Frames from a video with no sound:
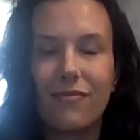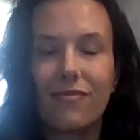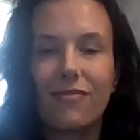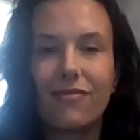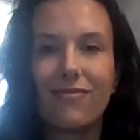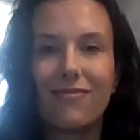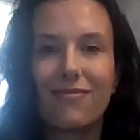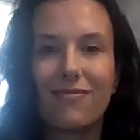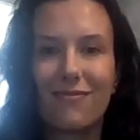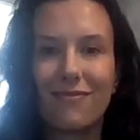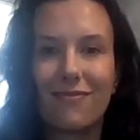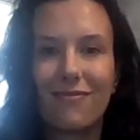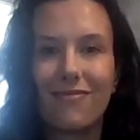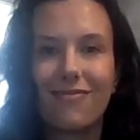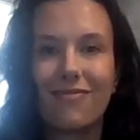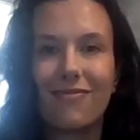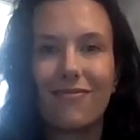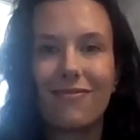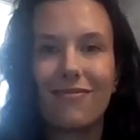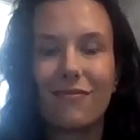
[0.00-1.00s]

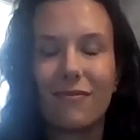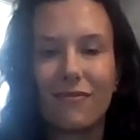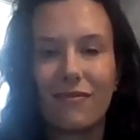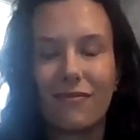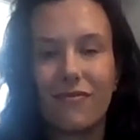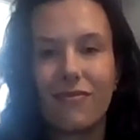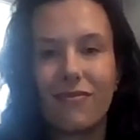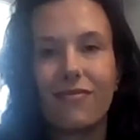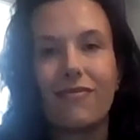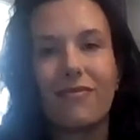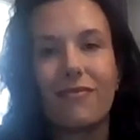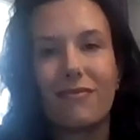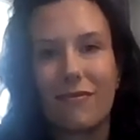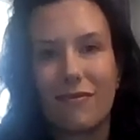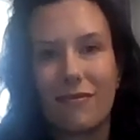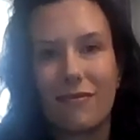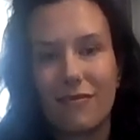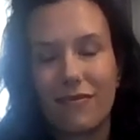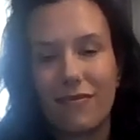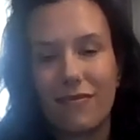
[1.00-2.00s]

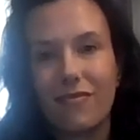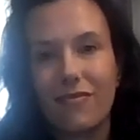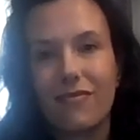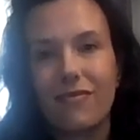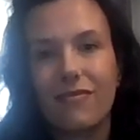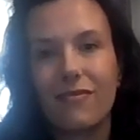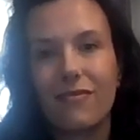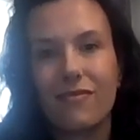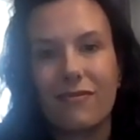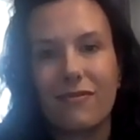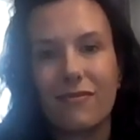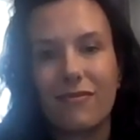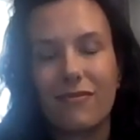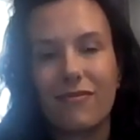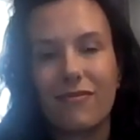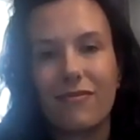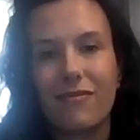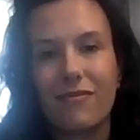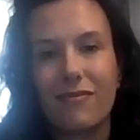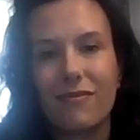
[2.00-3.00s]

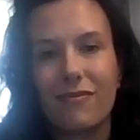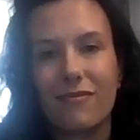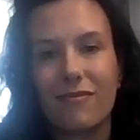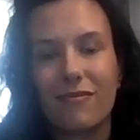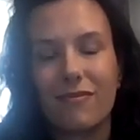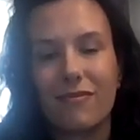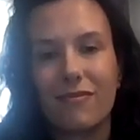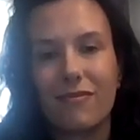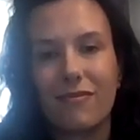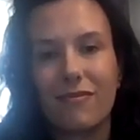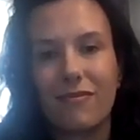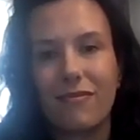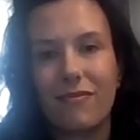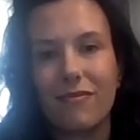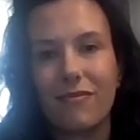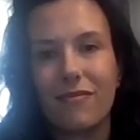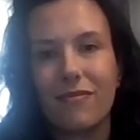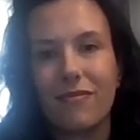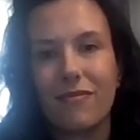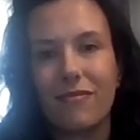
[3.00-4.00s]

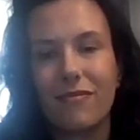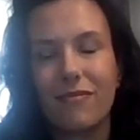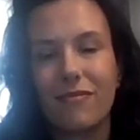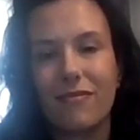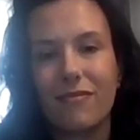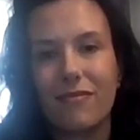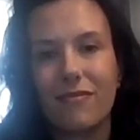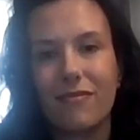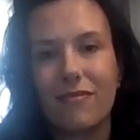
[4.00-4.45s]
(silent)